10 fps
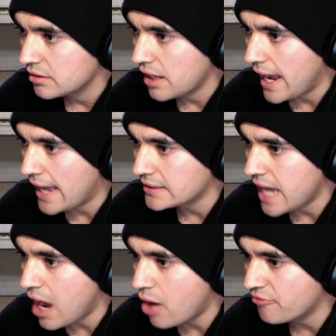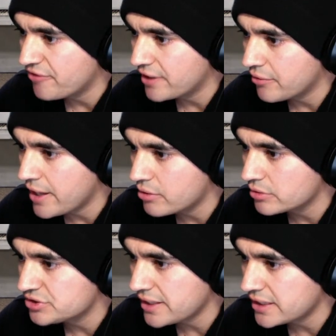And now Figueiredo is
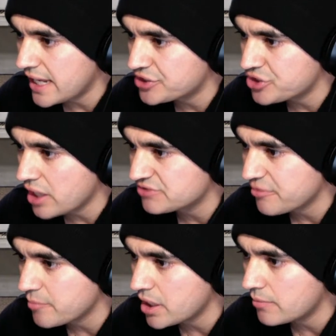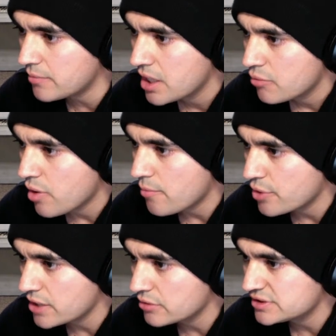trying to land shots from up while
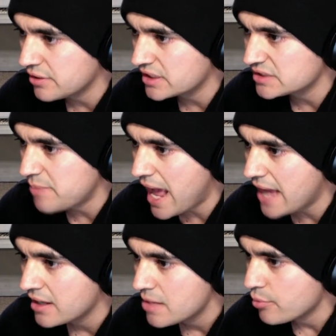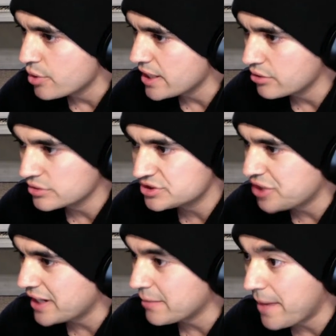Moreno's still on his back. Moreno is just
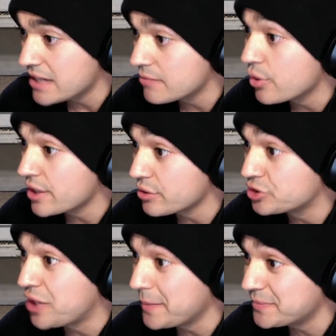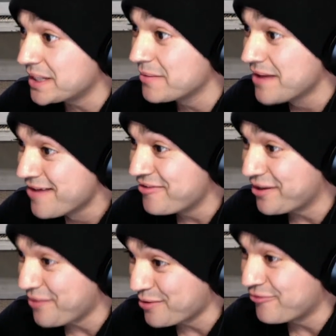trying to bait him. Moreno tripped him.
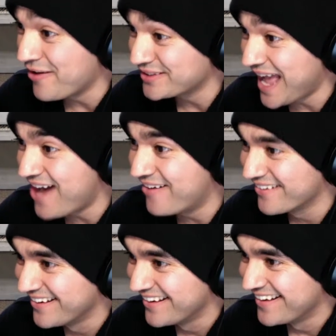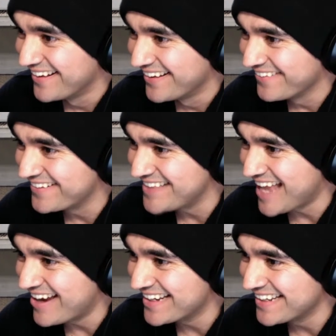Figueiredo fell down. You could tell
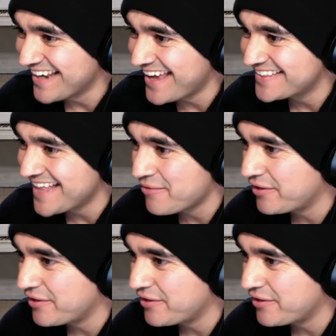he didn't like that.